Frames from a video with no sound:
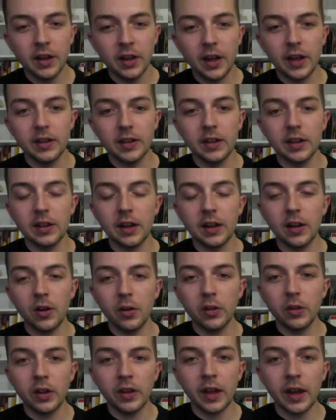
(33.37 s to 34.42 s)
and then not
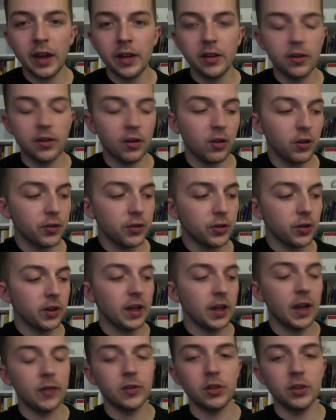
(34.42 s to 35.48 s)
only that, you're also going to
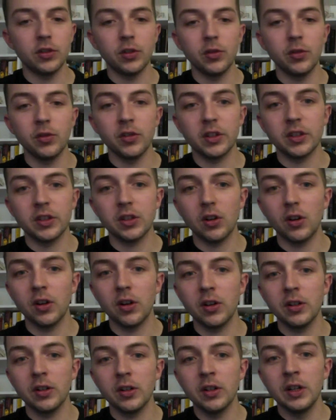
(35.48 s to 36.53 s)
have to tune your
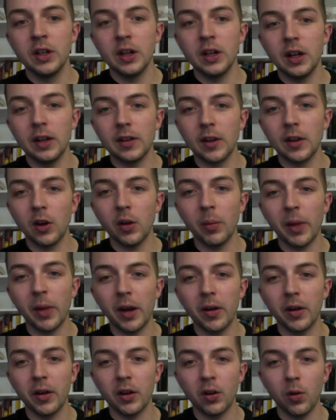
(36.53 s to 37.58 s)
guitar about
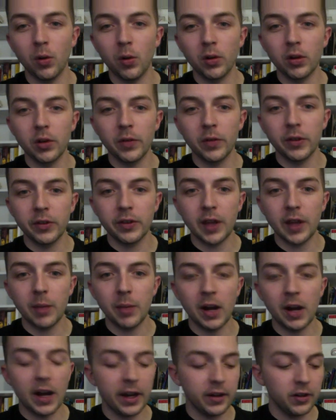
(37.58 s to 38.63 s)
a quarter of a step
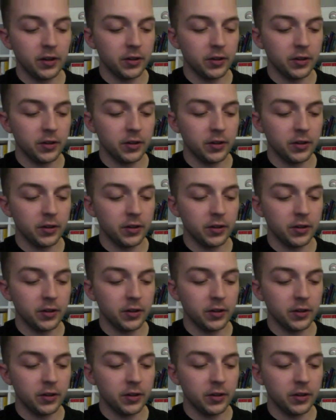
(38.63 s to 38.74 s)
higher.